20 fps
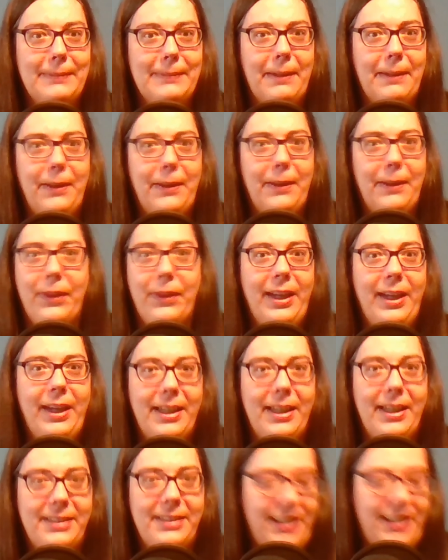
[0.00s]
Nothing
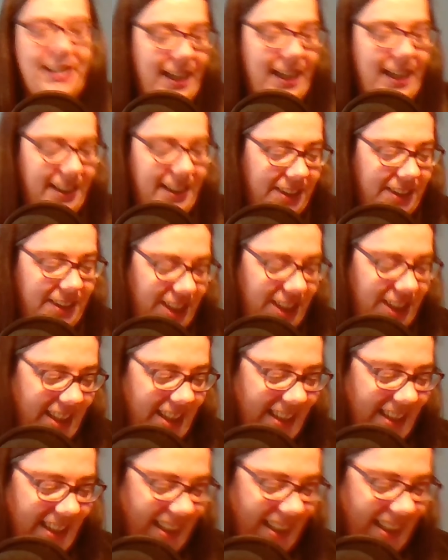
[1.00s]
has changed.
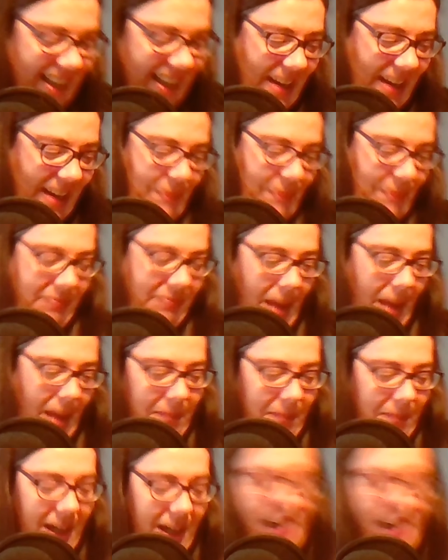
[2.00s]

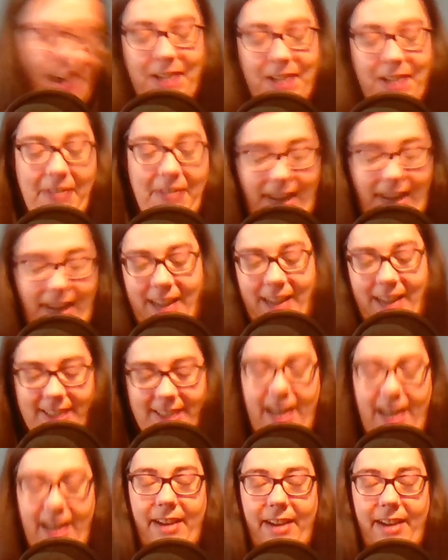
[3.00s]
But anyway, as
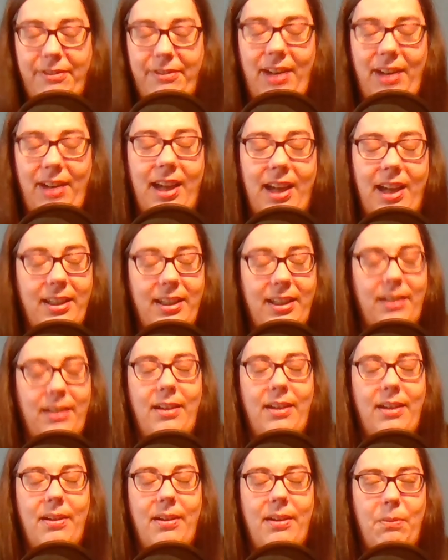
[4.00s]
I have like
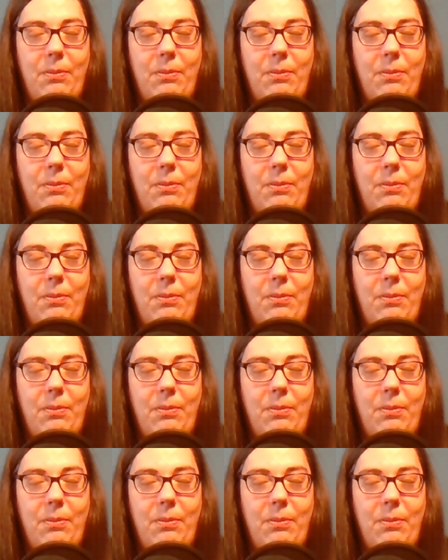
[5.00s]
a